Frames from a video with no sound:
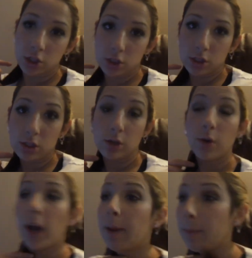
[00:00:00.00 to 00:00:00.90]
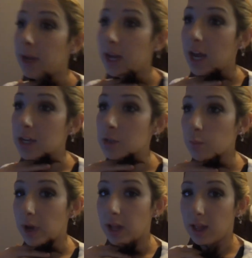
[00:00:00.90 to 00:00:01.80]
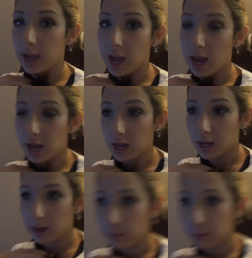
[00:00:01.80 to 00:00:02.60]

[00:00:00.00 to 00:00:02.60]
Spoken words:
so I may as well end it.